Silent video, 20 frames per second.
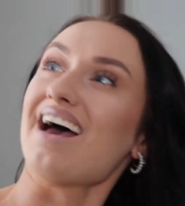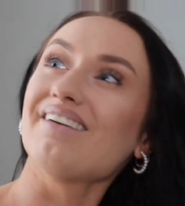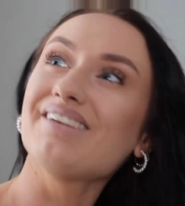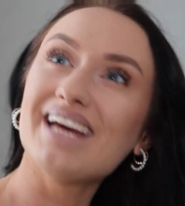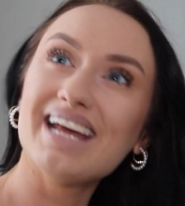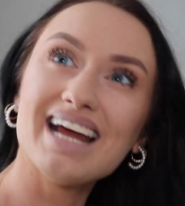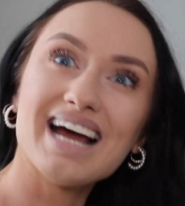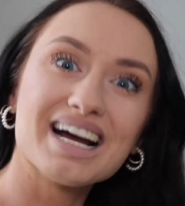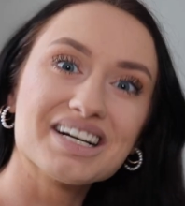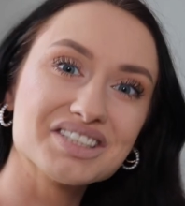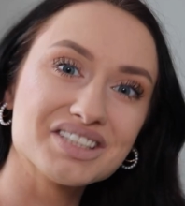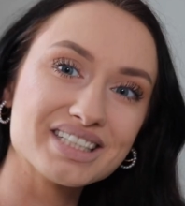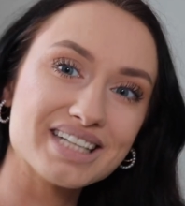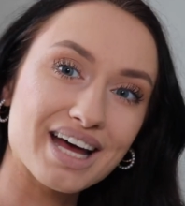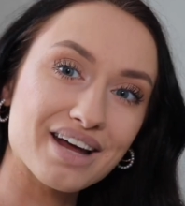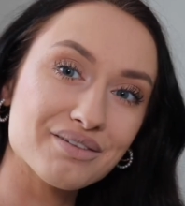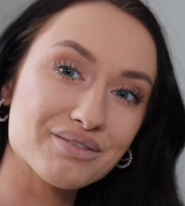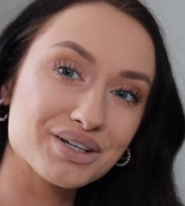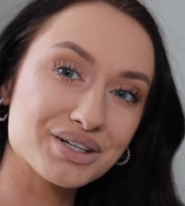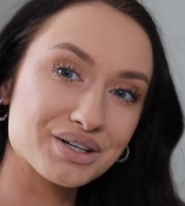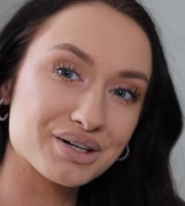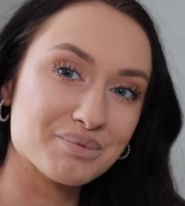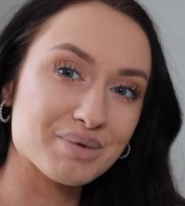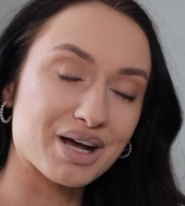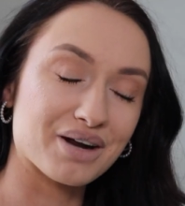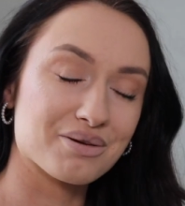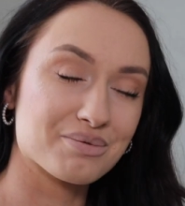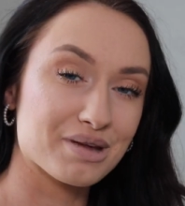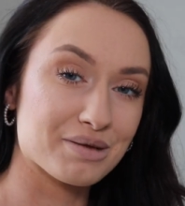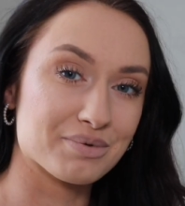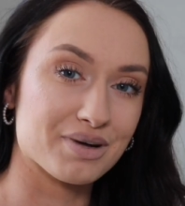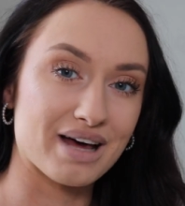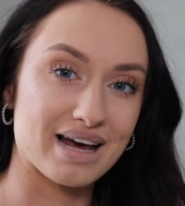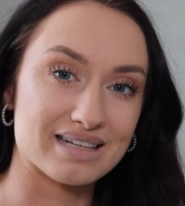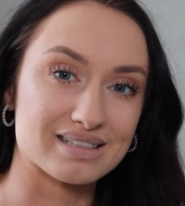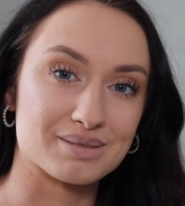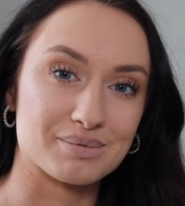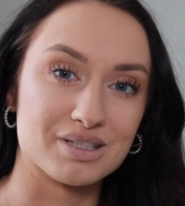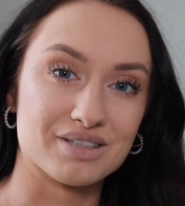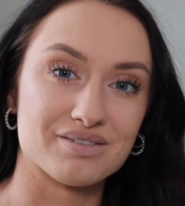I've had actually kind of a good amount of people
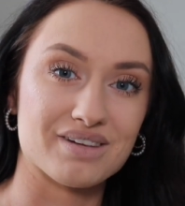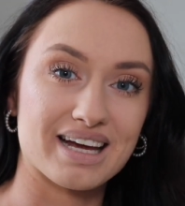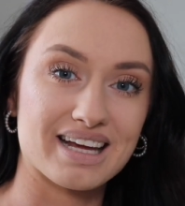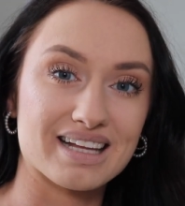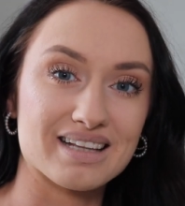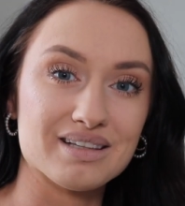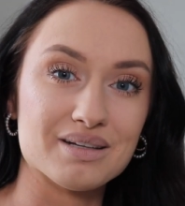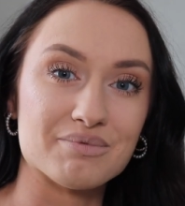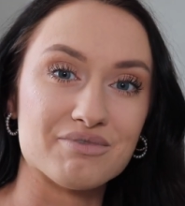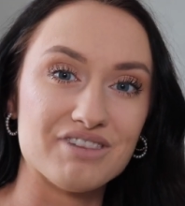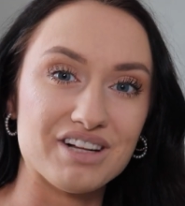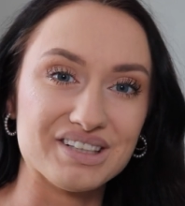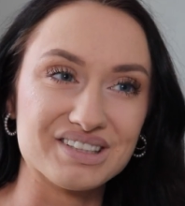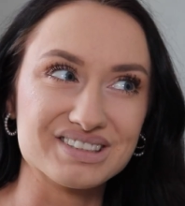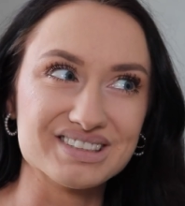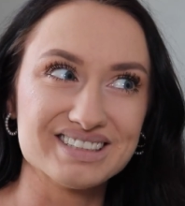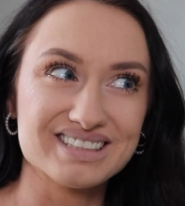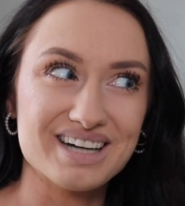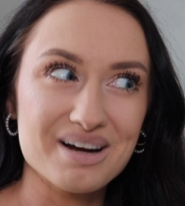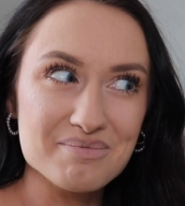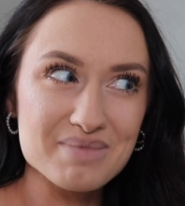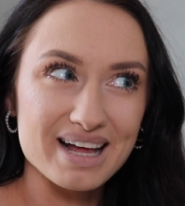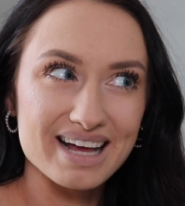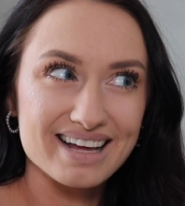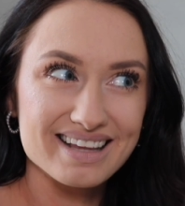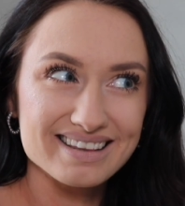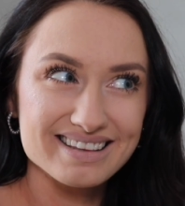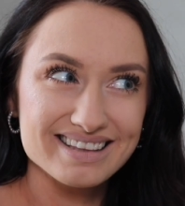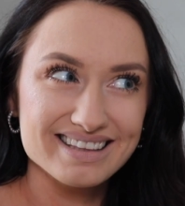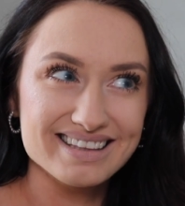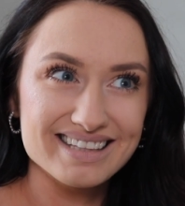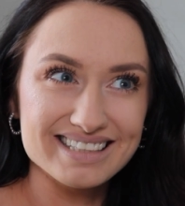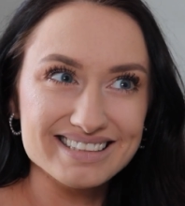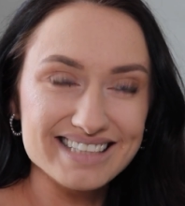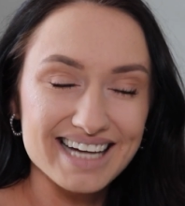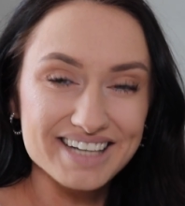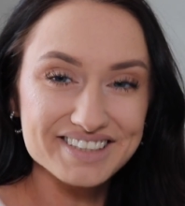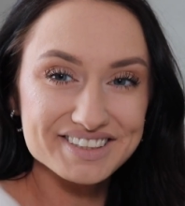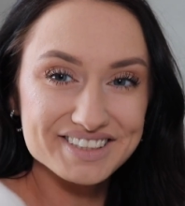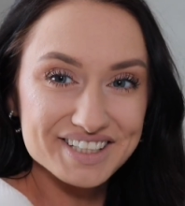ask me if I get lip fillers, and I'm like, That's
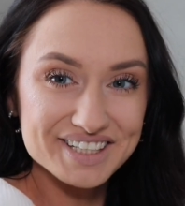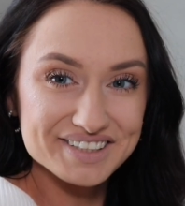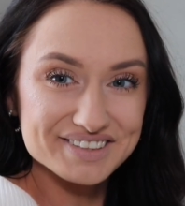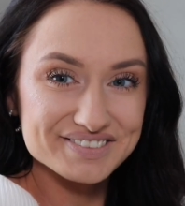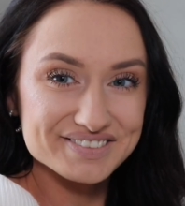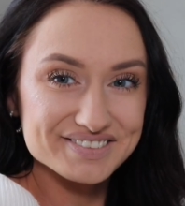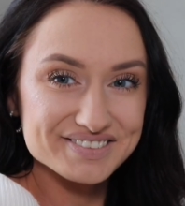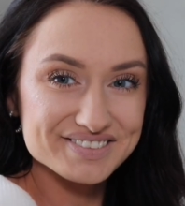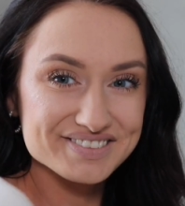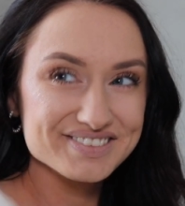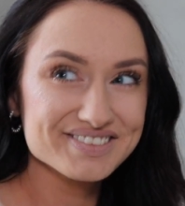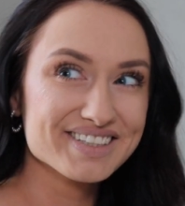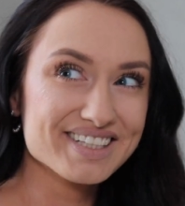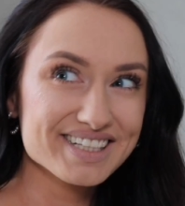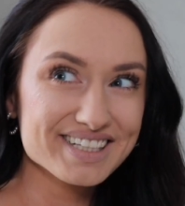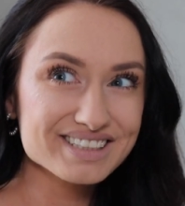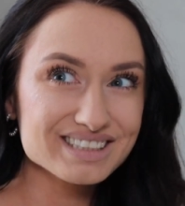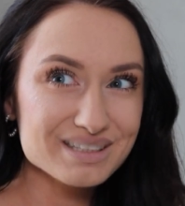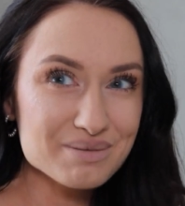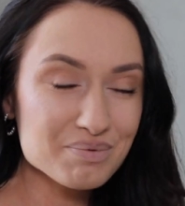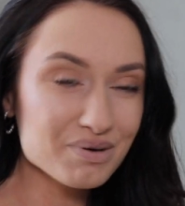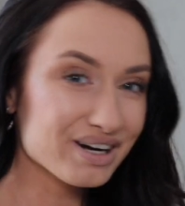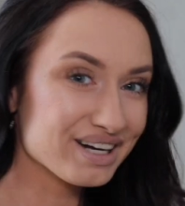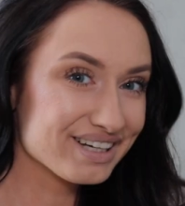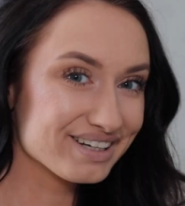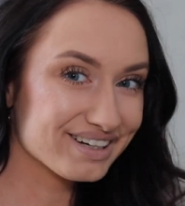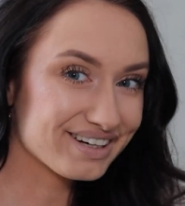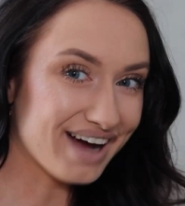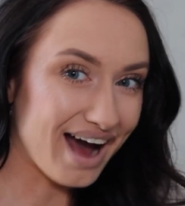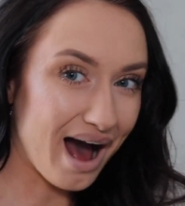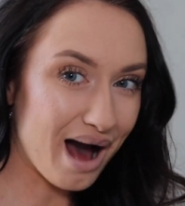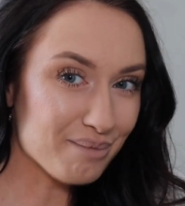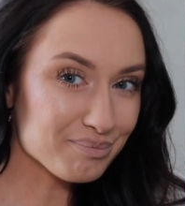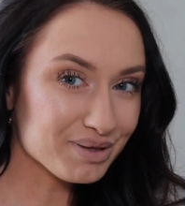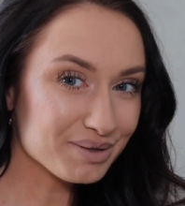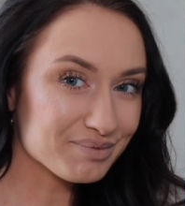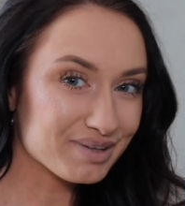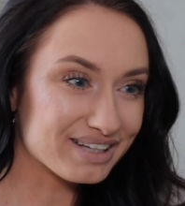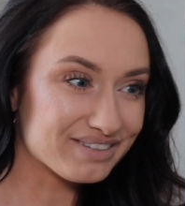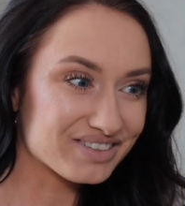actually that's a pretty good
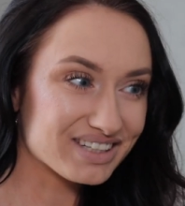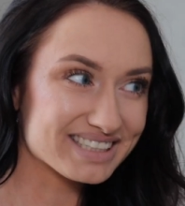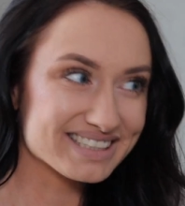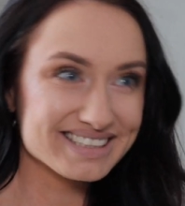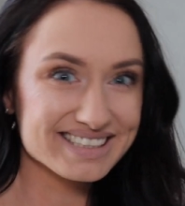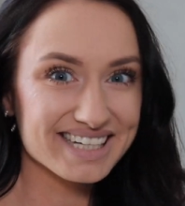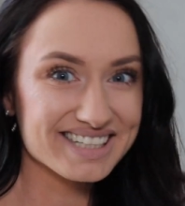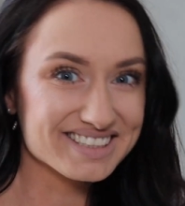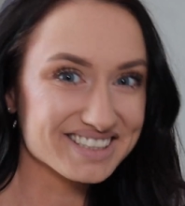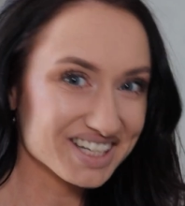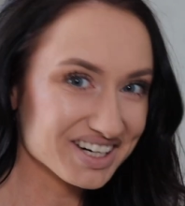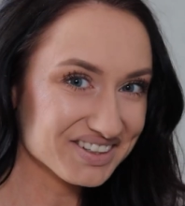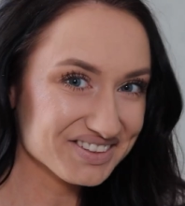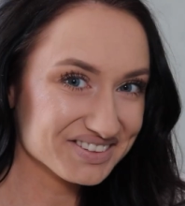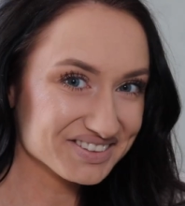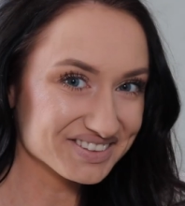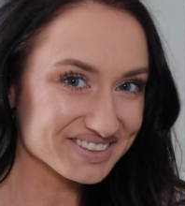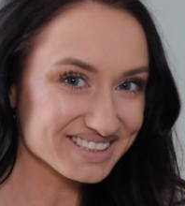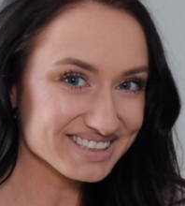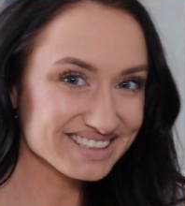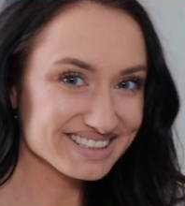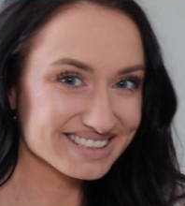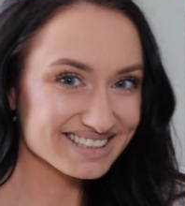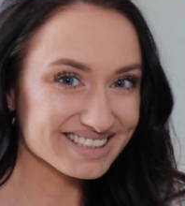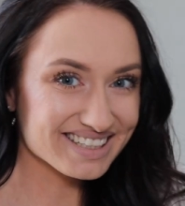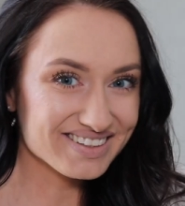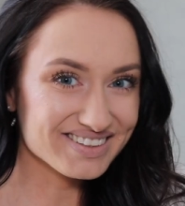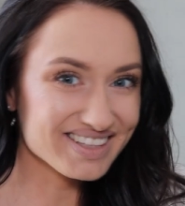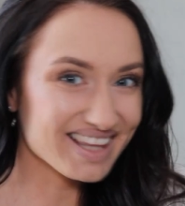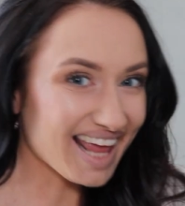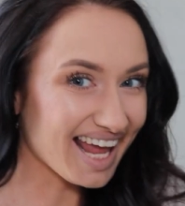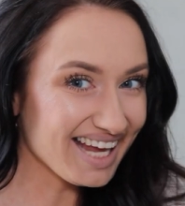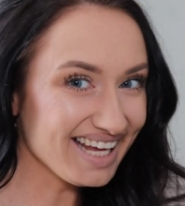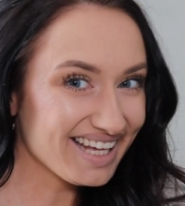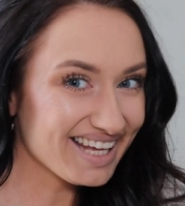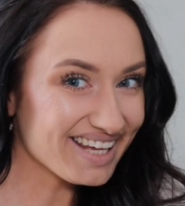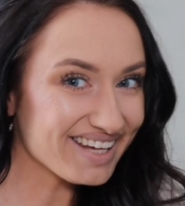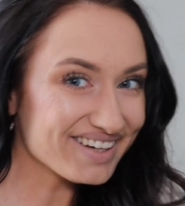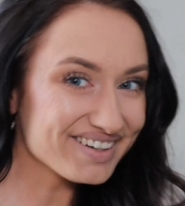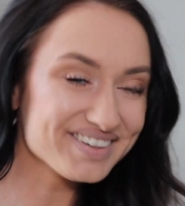compliment because I don't, so
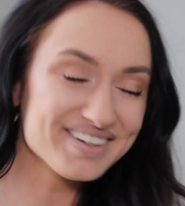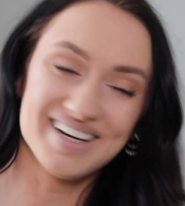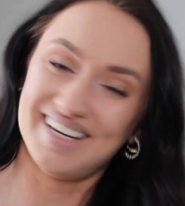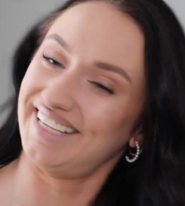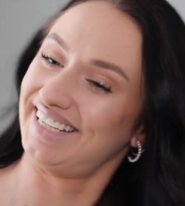thank you.